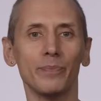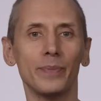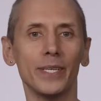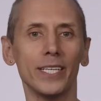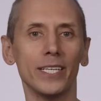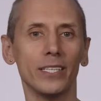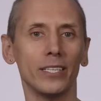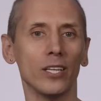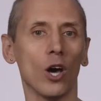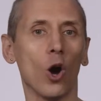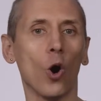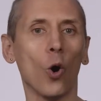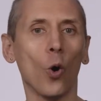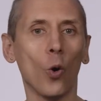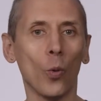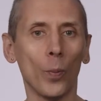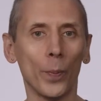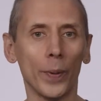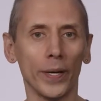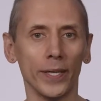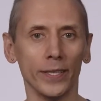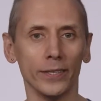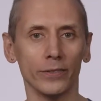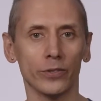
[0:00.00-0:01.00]
being
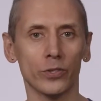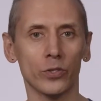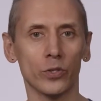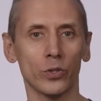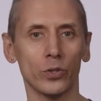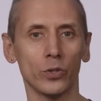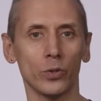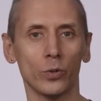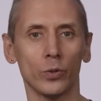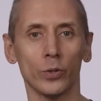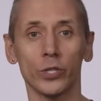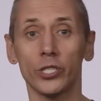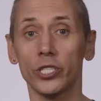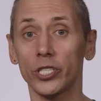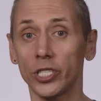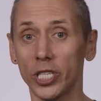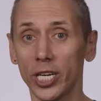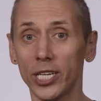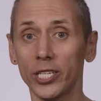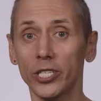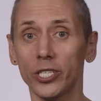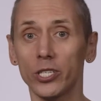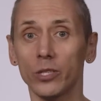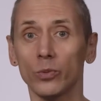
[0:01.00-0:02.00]
open to
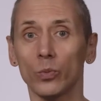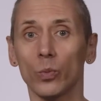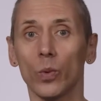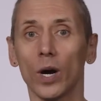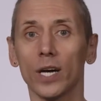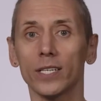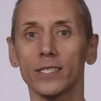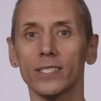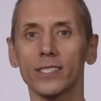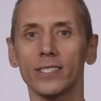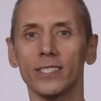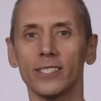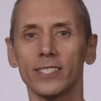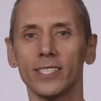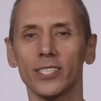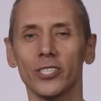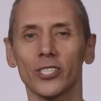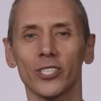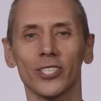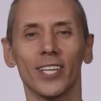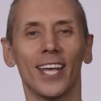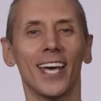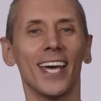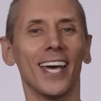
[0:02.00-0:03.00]
changing one's
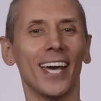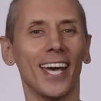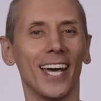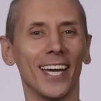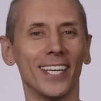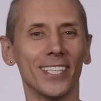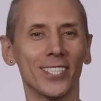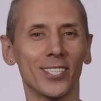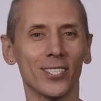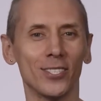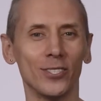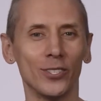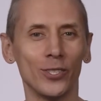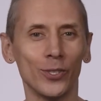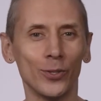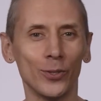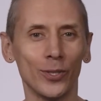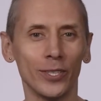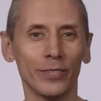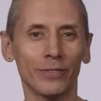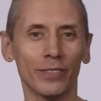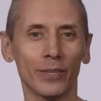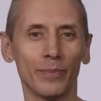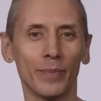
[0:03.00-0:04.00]
decision as new
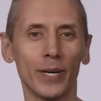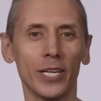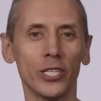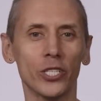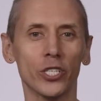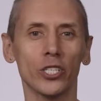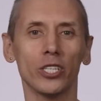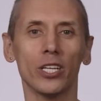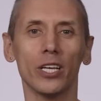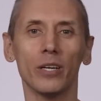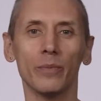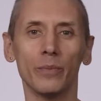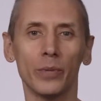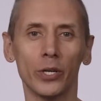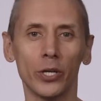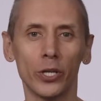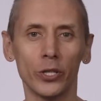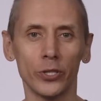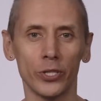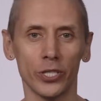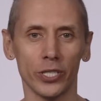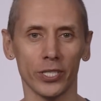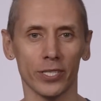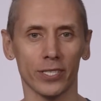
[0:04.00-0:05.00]
information
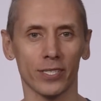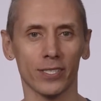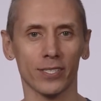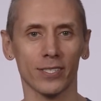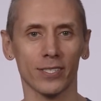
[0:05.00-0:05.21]
emerges.